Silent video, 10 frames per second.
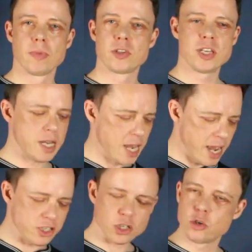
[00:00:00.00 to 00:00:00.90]
See,
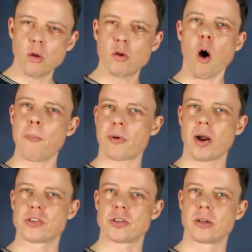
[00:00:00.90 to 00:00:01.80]
it's a cool chord
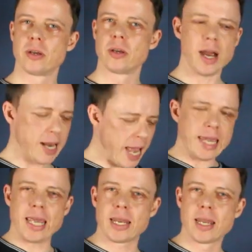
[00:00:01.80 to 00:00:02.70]
progression. I like
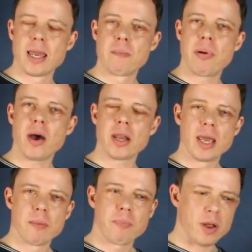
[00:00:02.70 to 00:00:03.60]
it, but
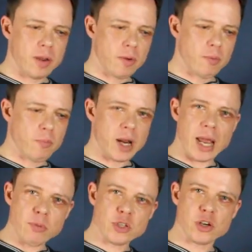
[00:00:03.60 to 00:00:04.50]
when I
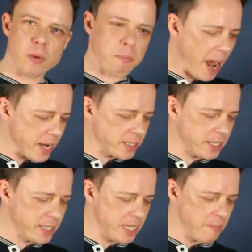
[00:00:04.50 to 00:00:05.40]
return back to the
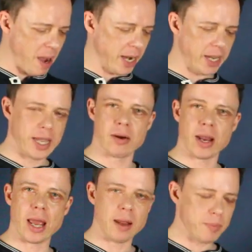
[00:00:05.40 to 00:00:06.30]
D minor here
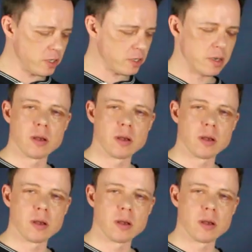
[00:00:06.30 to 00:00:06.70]
again, let me just.